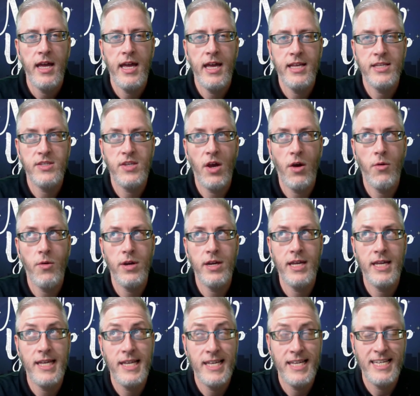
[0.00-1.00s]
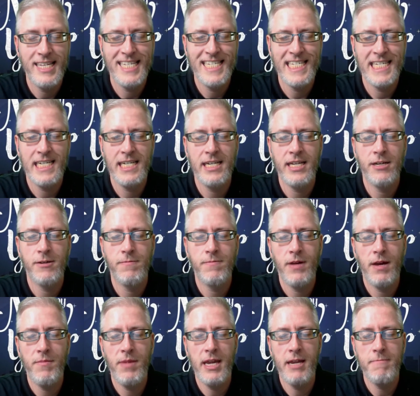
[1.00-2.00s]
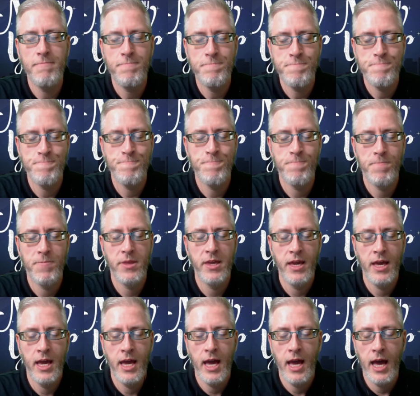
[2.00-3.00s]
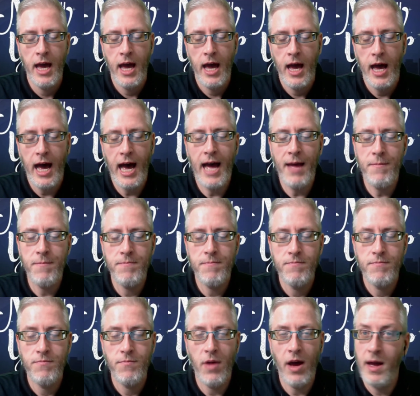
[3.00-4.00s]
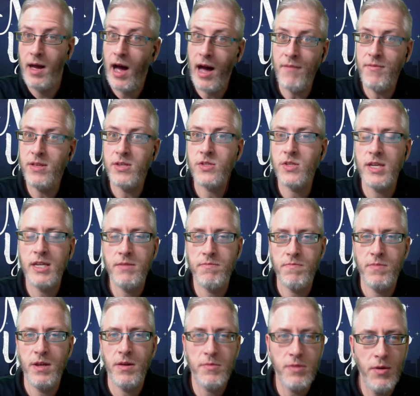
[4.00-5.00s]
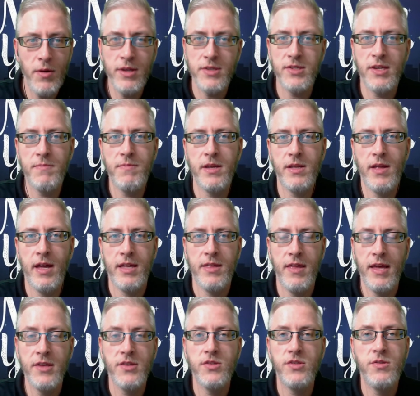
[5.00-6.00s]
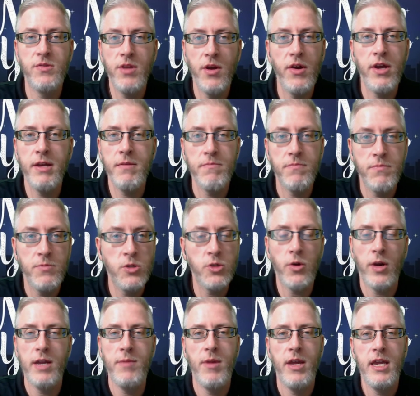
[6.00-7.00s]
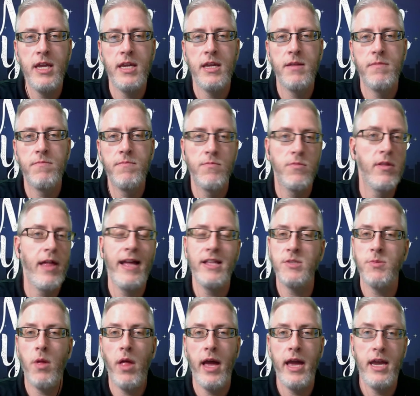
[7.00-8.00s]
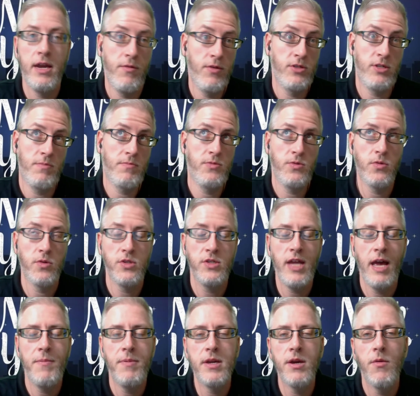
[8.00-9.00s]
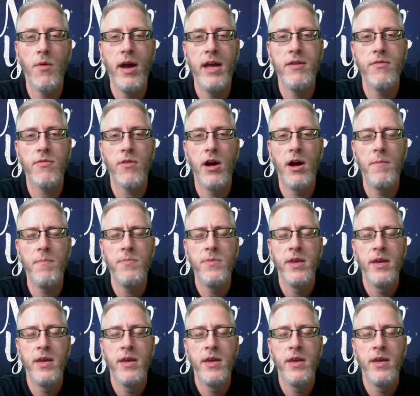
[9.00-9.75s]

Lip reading: So, I don't know. I mean, I'm obviously, doing something like this, doing streaming and Let's Playing, which I'm sort of stepping away from,